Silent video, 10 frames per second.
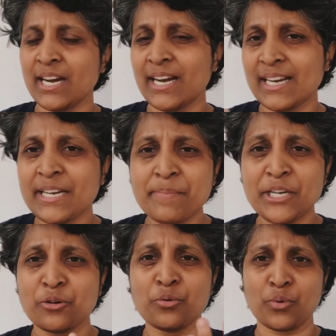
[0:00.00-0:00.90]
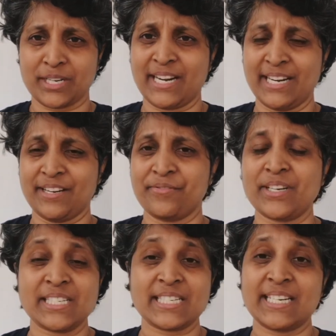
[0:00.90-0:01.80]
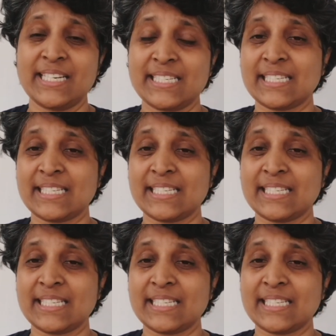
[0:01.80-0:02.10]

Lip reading: let me know what kind of constraints